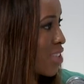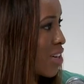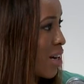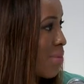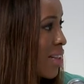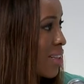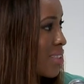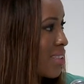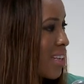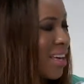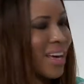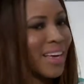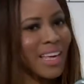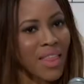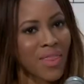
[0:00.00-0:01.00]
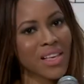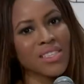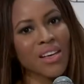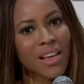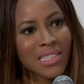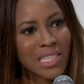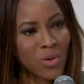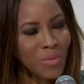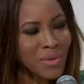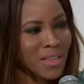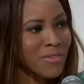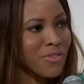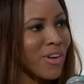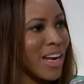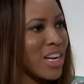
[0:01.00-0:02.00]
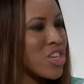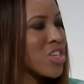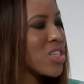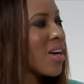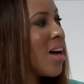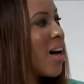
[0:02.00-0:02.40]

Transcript: Trabelsi. Again, this answer will be in French.